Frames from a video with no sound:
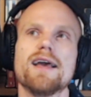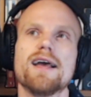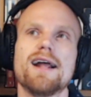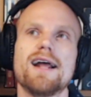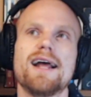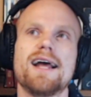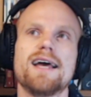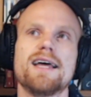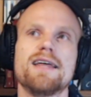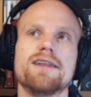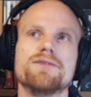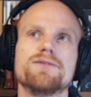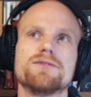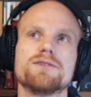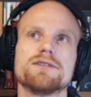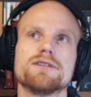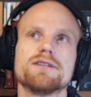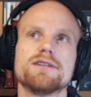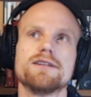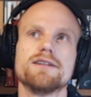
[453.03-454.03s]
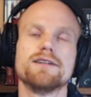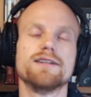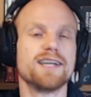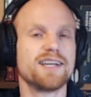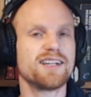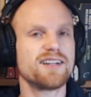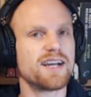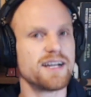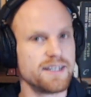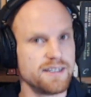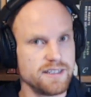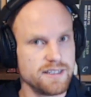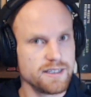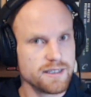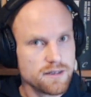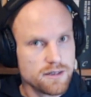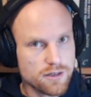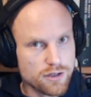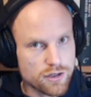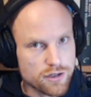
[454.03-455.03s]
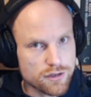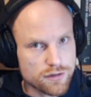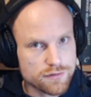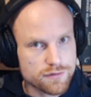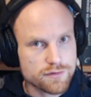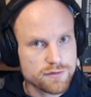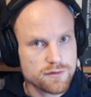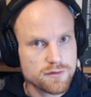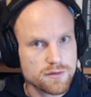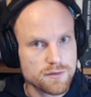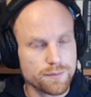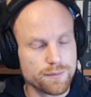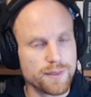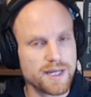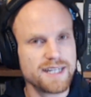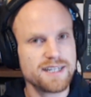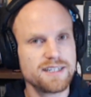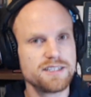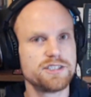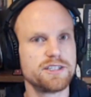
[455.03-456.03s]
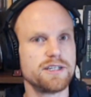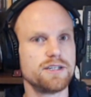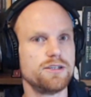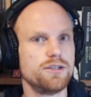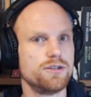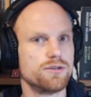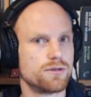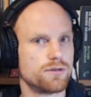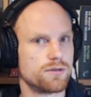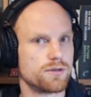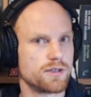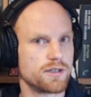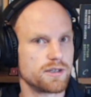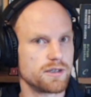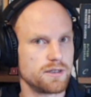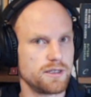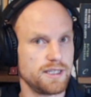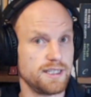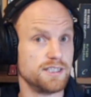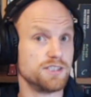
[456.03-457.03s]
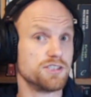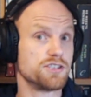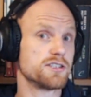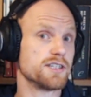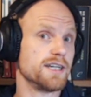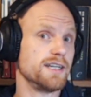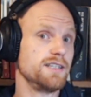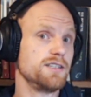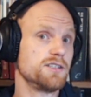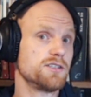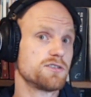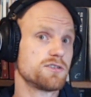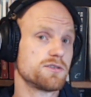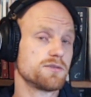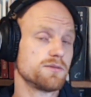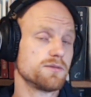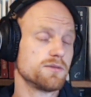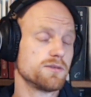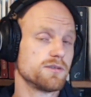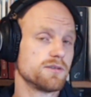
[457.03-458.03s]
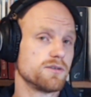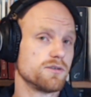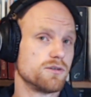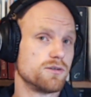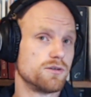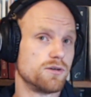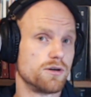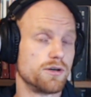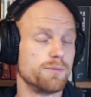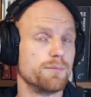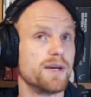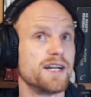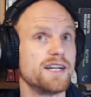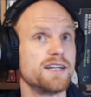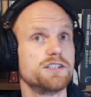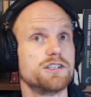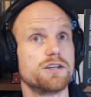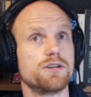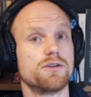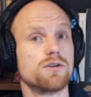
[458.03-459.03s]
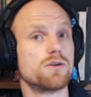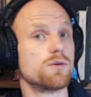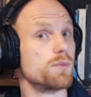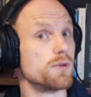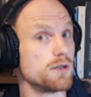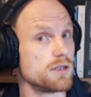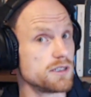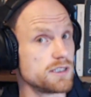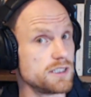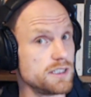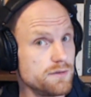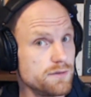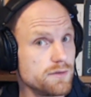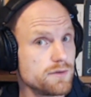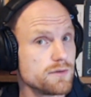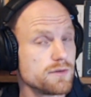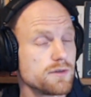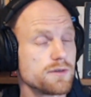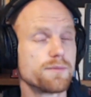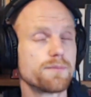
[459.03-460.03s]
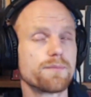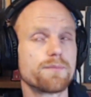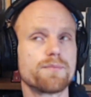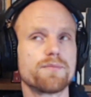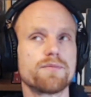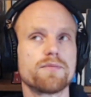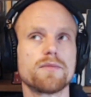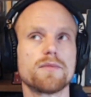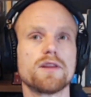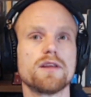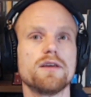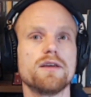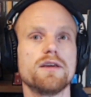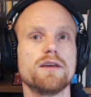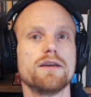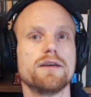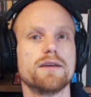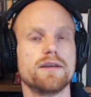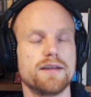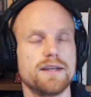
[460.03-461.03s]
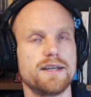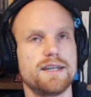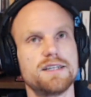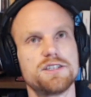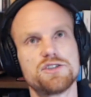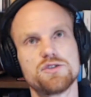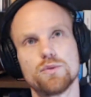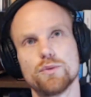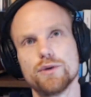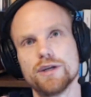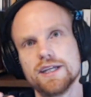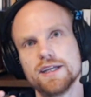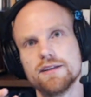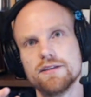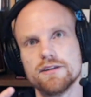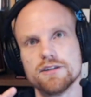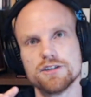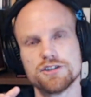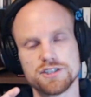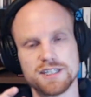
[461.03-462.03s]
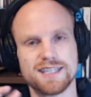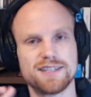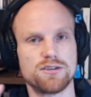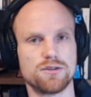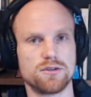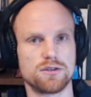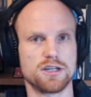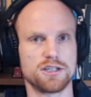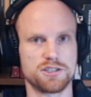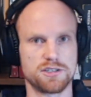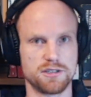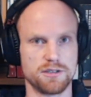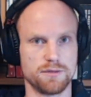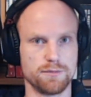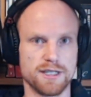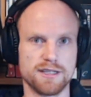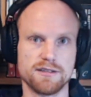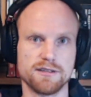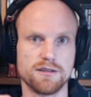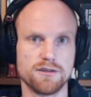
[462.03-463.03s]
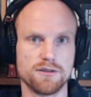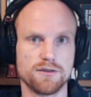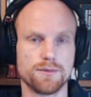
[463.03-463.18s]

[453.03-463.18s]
And that idea of managing your insights or managing your belief is within the Zettelkasten method.